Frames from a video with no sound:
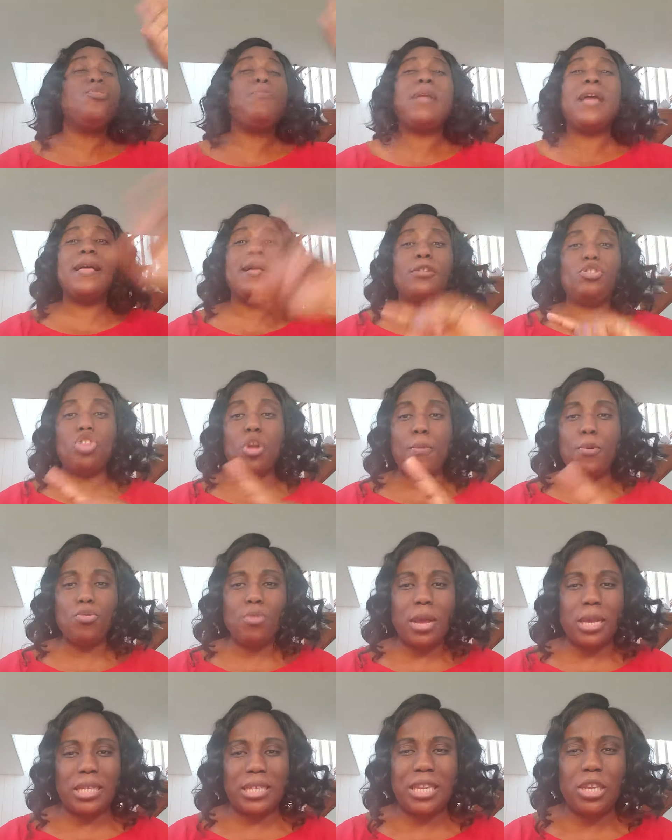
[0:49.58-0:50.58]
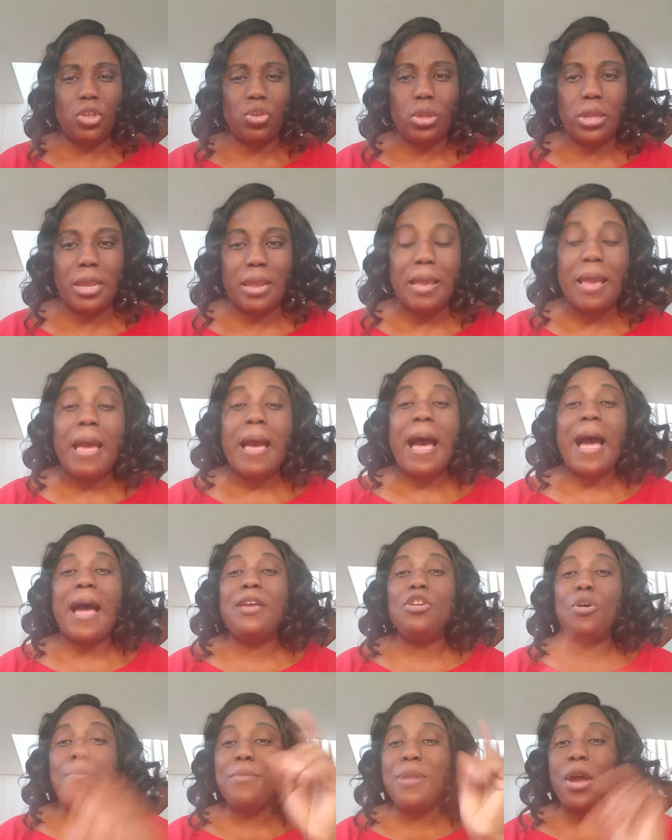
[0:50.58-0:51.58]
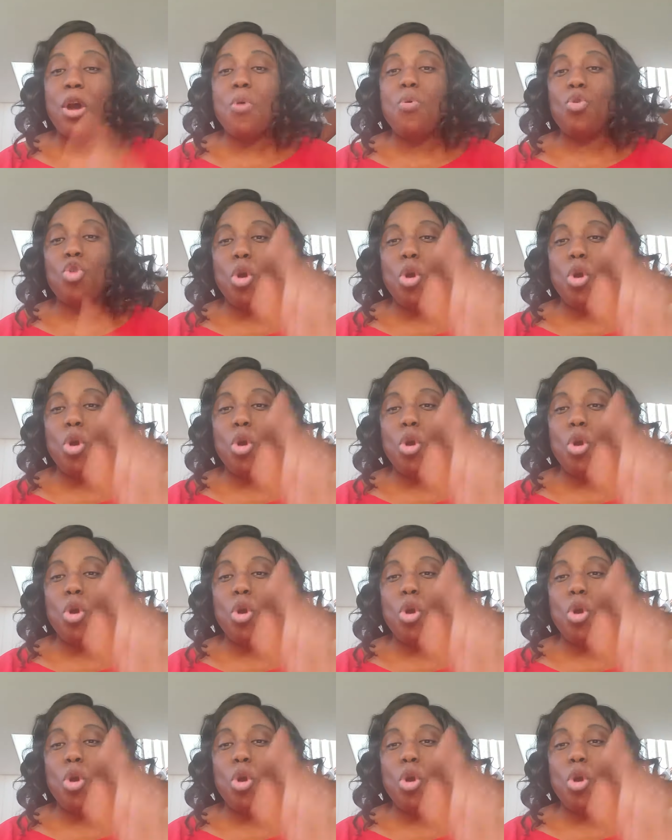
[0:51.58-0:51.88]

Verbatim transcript: No matter the trouble you are seeing today, and your miracle